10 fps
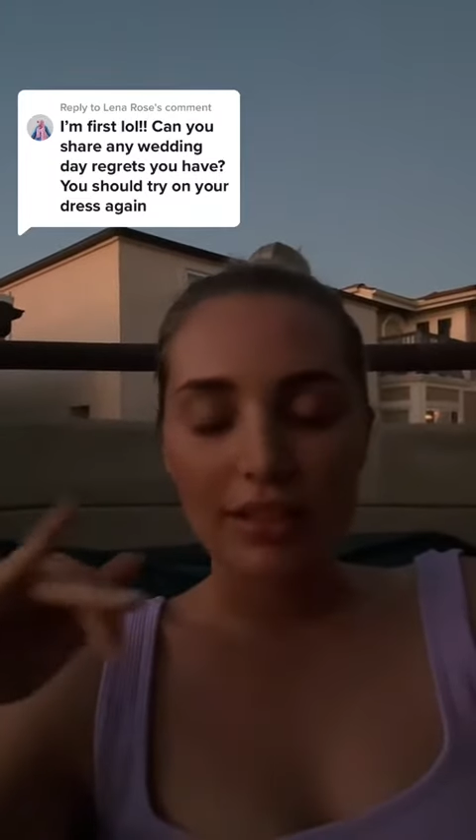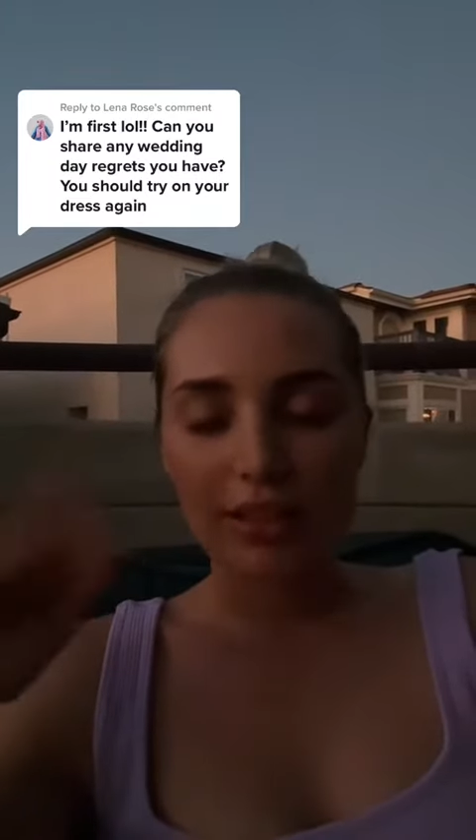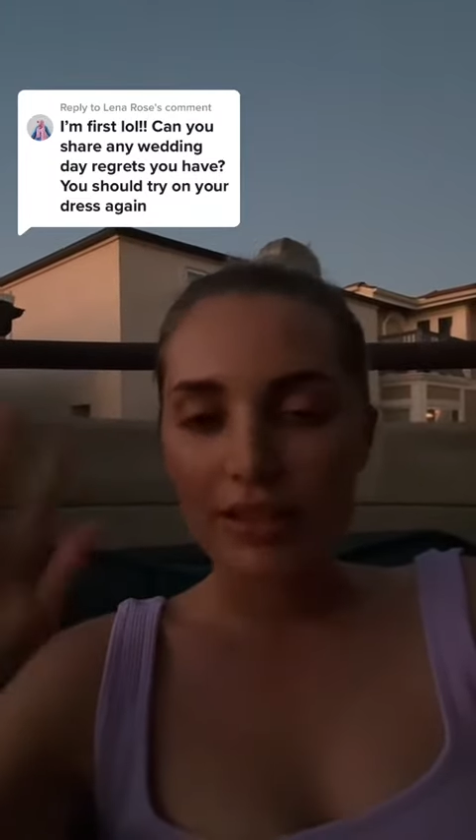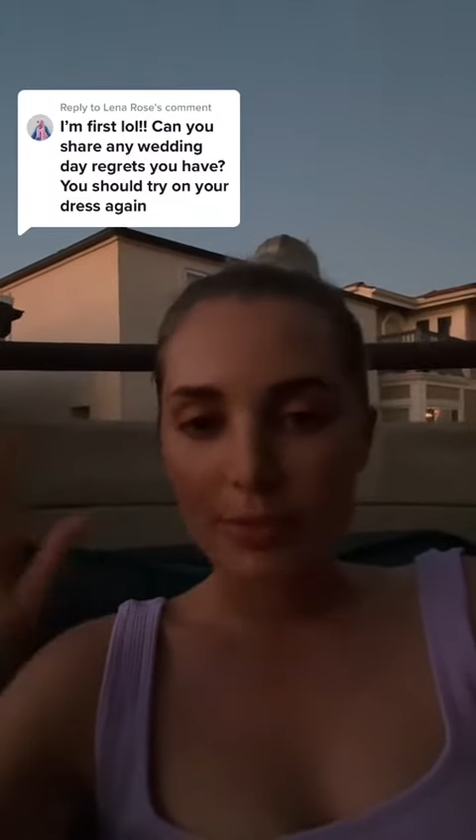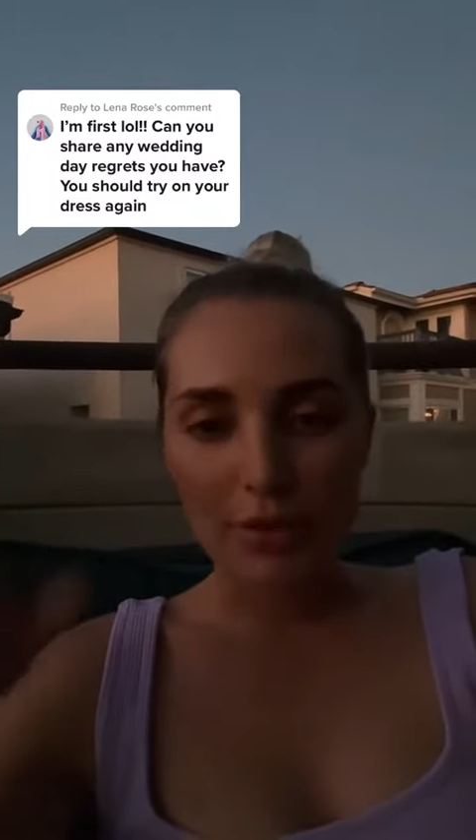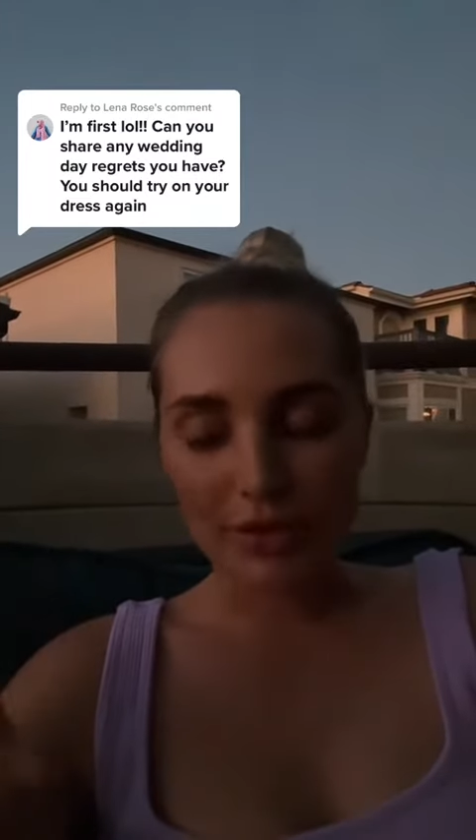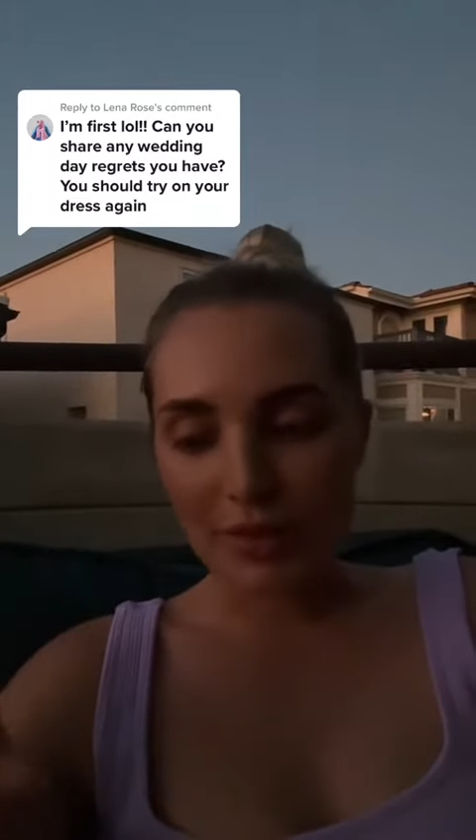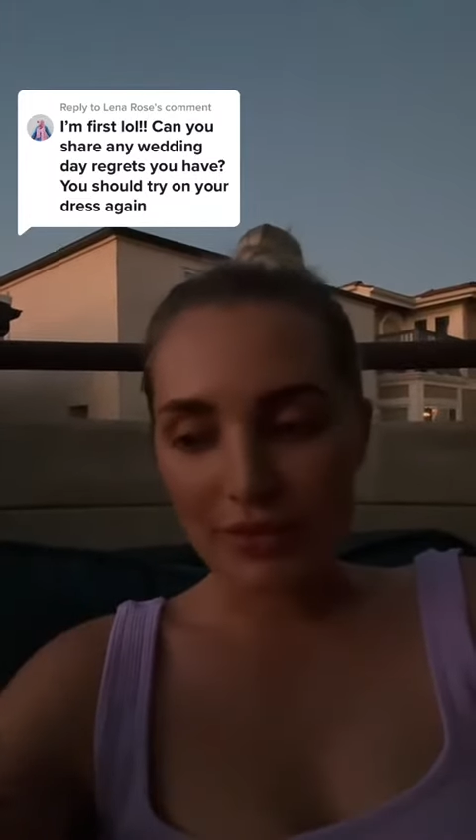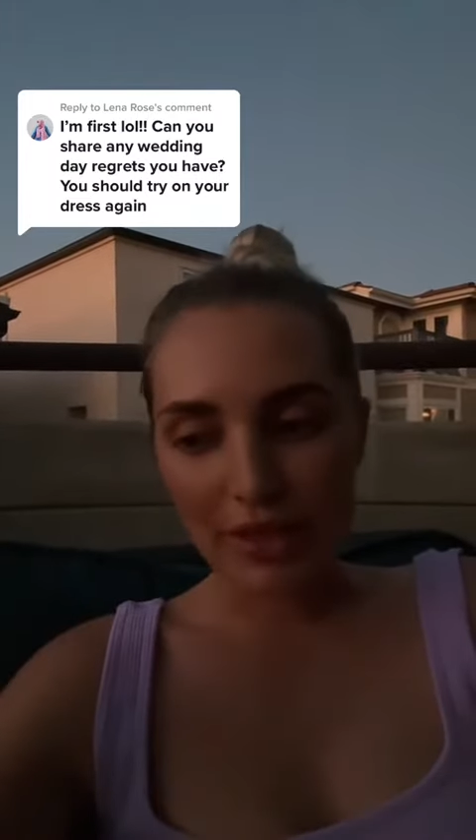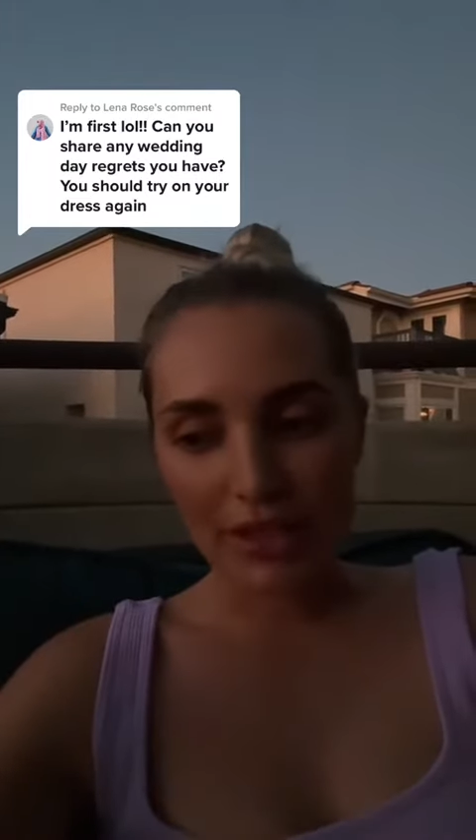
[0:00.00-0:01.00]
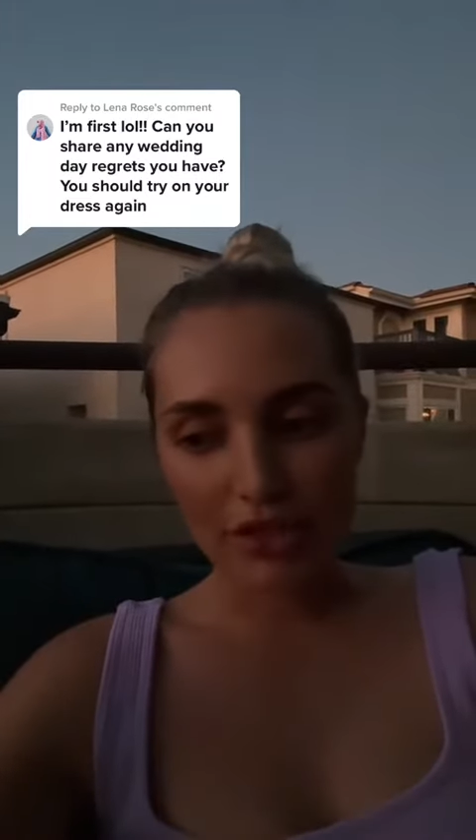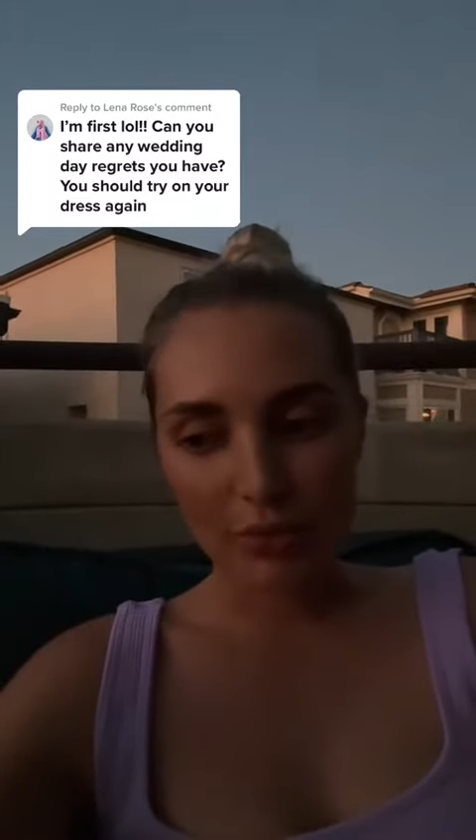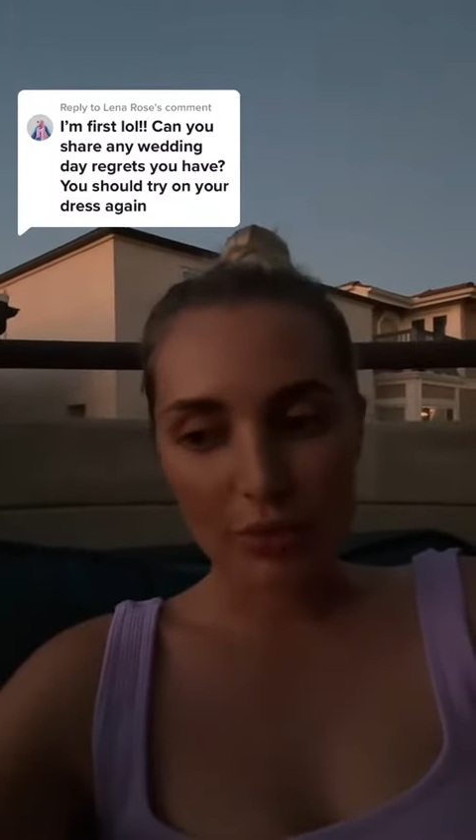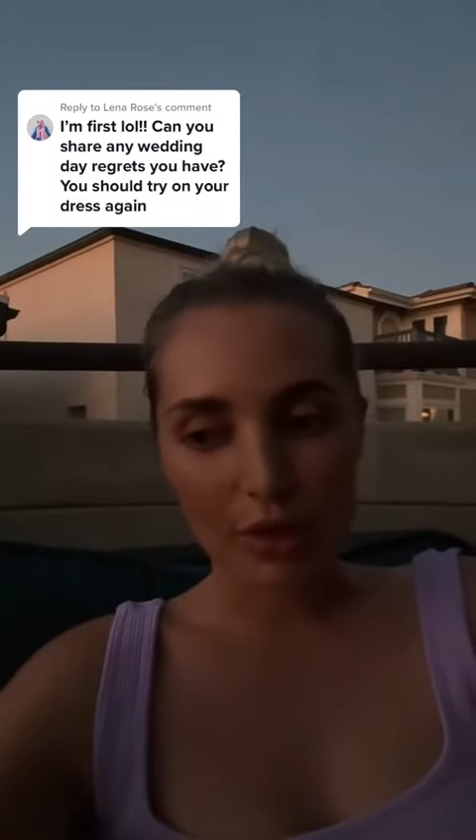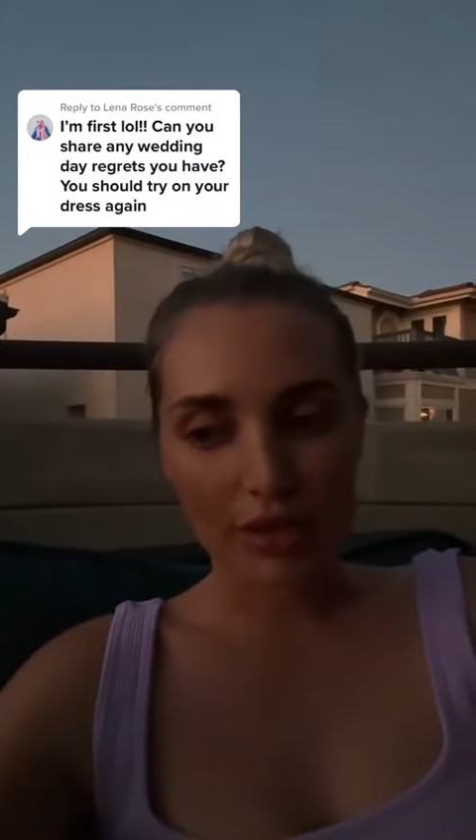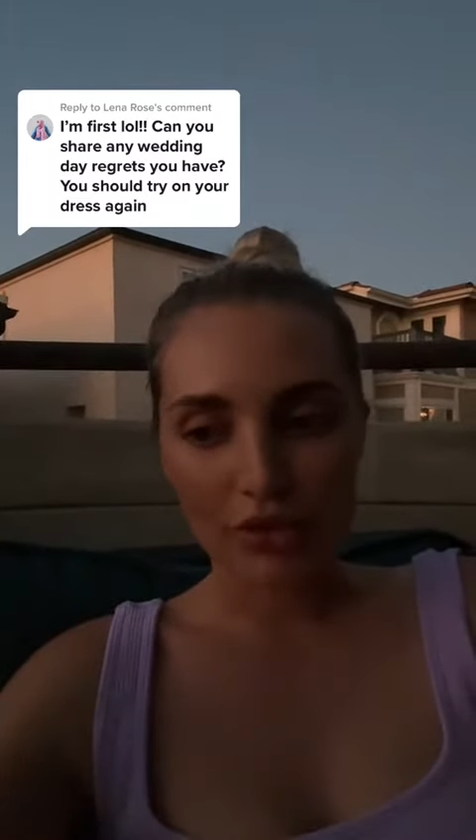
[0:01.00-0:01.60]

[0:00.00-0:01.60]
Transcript: supposed to be finished and we wanted